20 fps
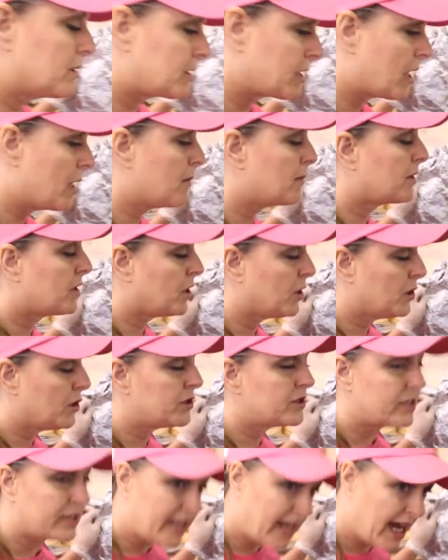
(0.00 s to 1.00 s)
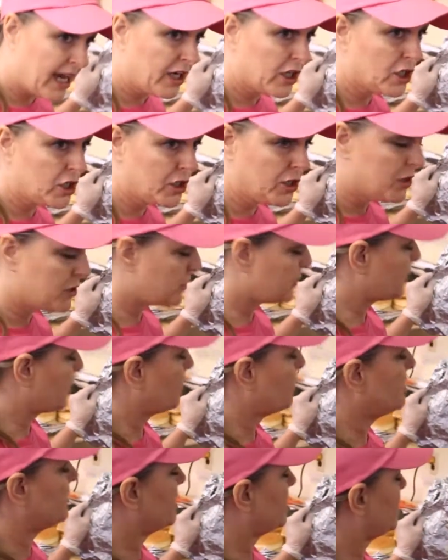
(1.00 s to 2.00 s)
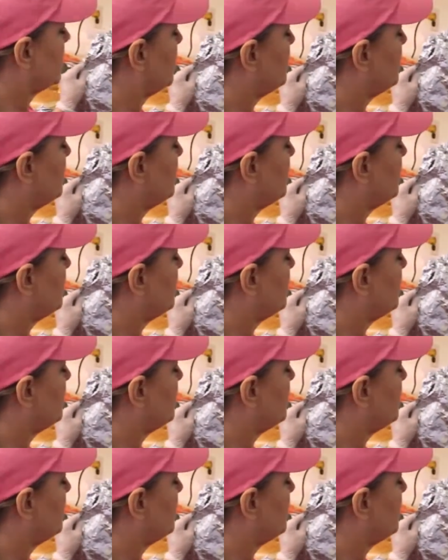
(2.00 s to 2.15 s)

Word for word: them some cooked, kind of cooked, so when they